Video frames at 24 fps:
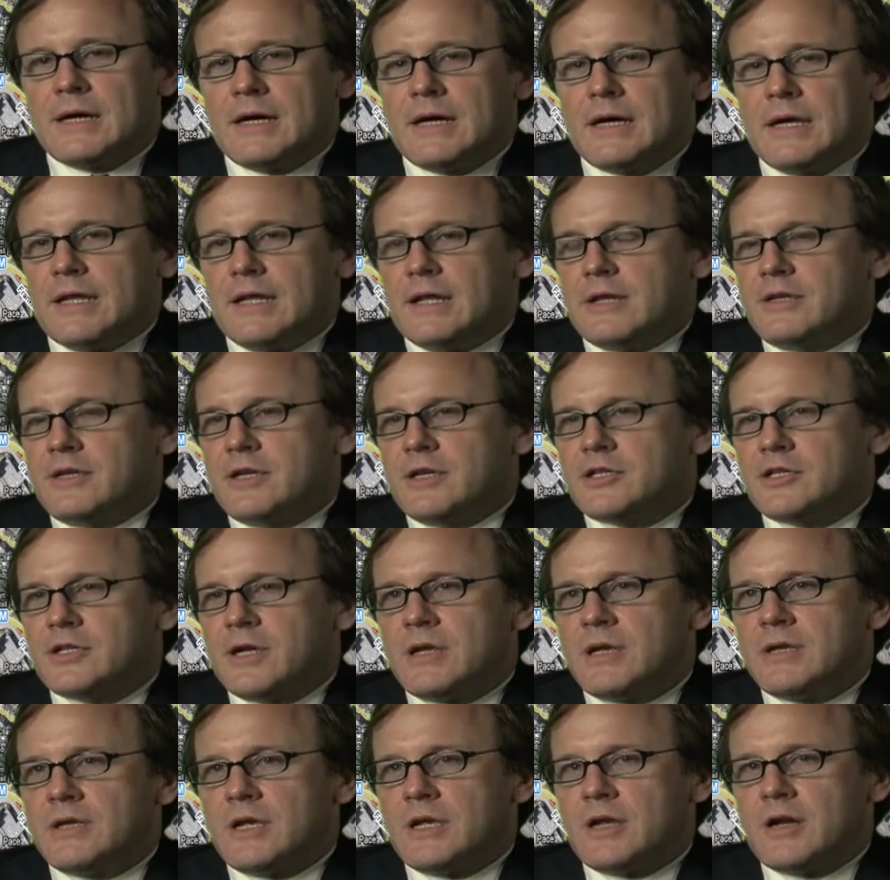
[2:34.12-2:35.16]
In
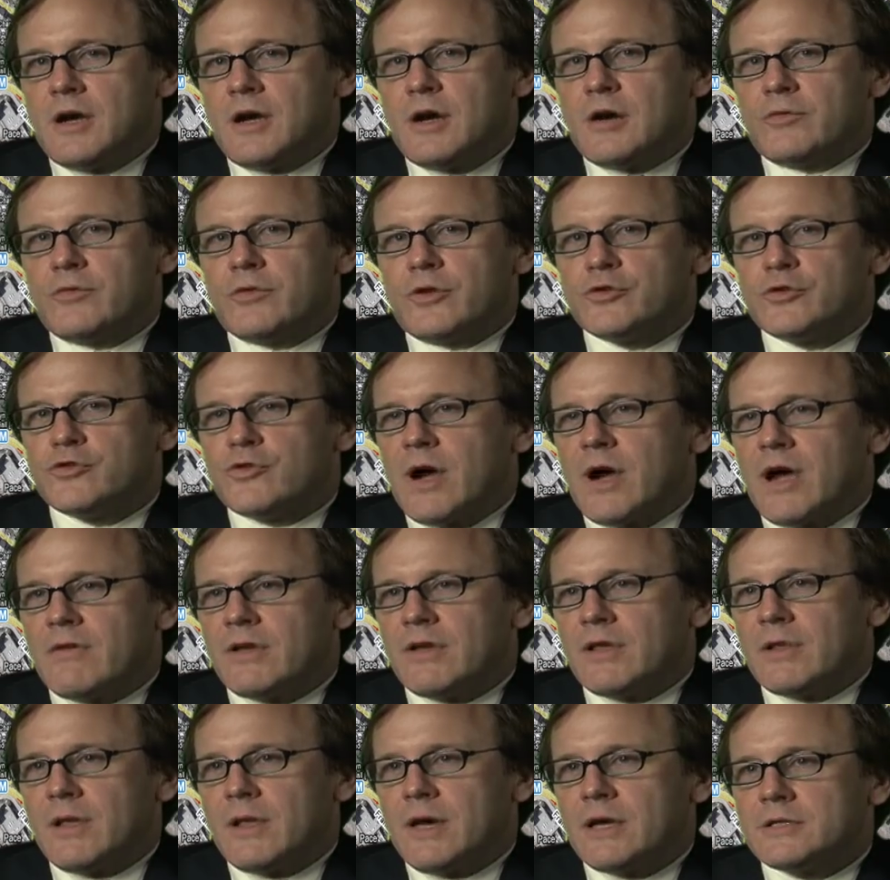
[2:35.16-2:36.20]
addition, they're
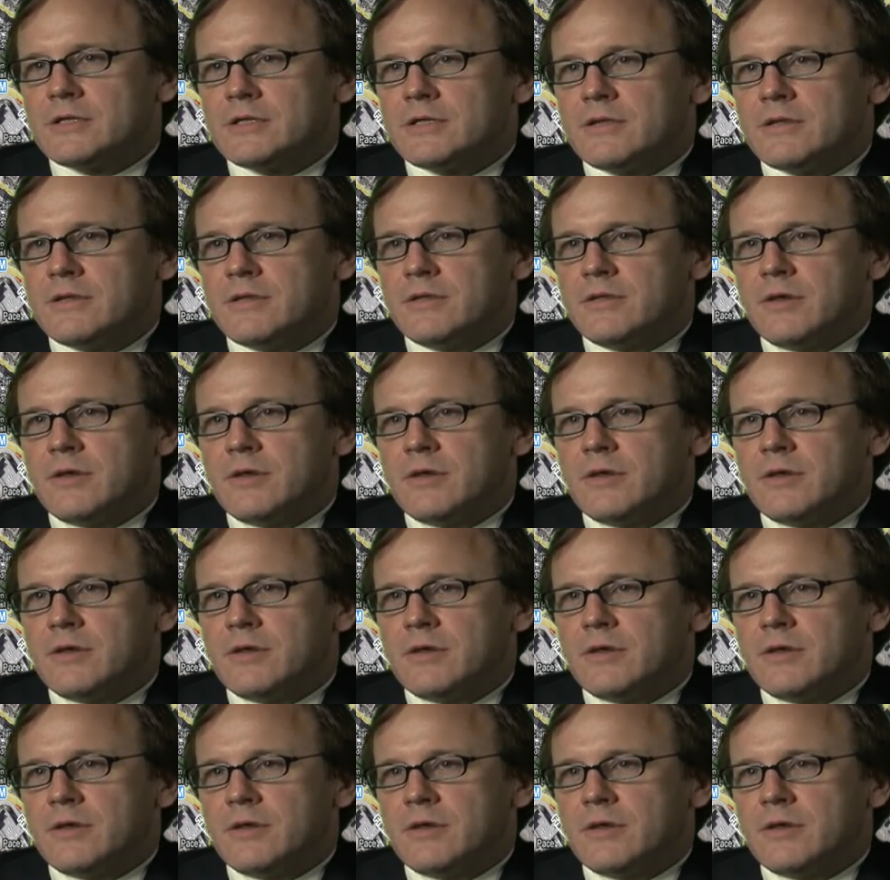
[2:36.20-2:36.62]
driving less,